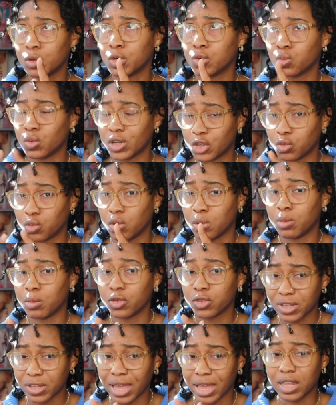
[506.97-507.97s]
which will
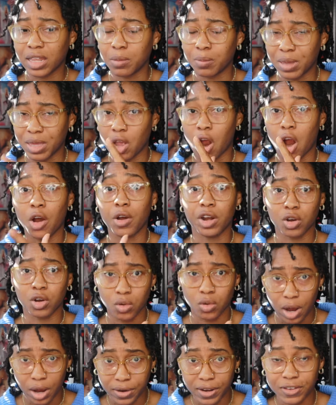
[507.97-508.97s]
most likely be Ariana
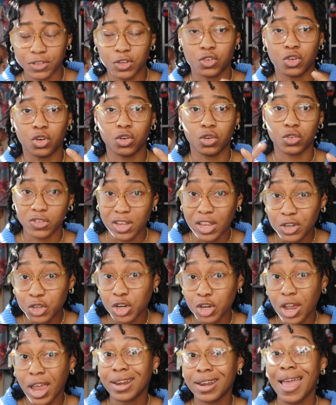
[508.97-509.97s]
Grande's Eternal
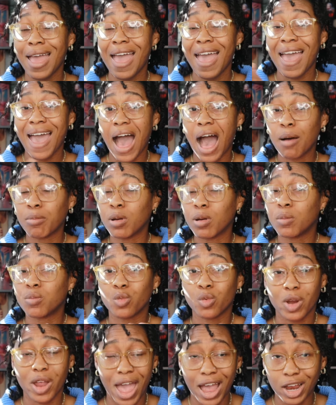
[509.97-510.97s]
Sunshine album
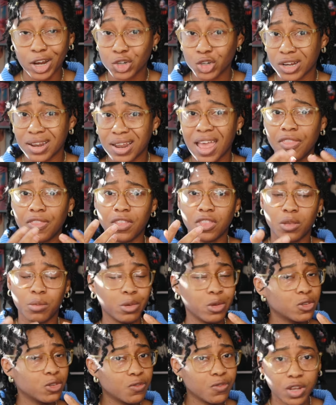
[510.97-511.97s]
reaction, and then the
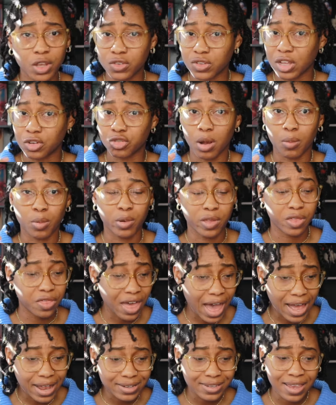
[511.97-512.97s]
music videos that drop with
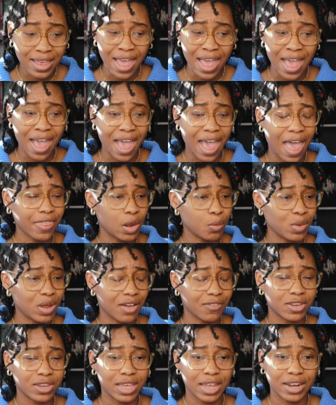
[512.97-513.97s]
that. And then we
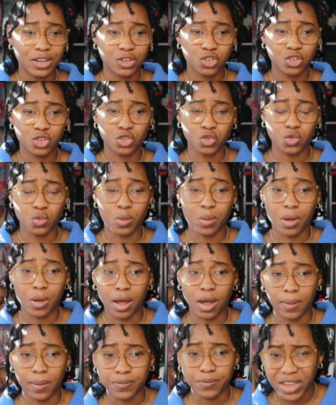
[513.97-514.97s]
have to get into
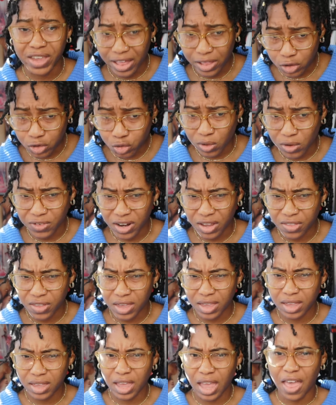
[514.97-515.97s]
Taylor Swift, I
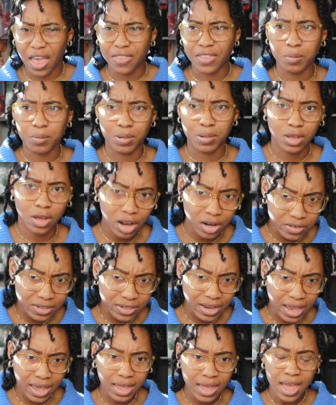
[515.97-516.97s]
think, and then
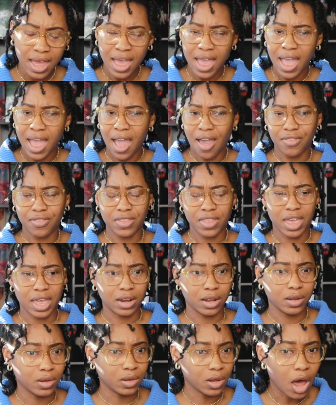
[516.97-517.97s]
Beyonce, and then
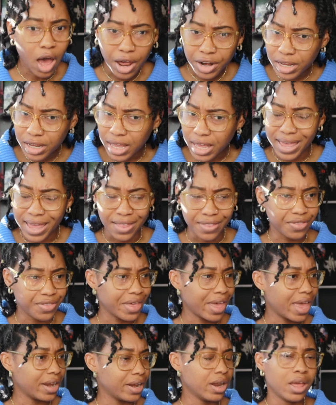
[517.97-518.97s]
Lana, and
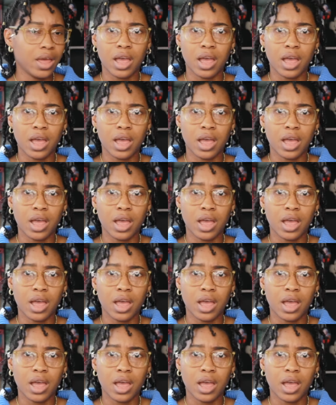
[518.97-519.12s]
then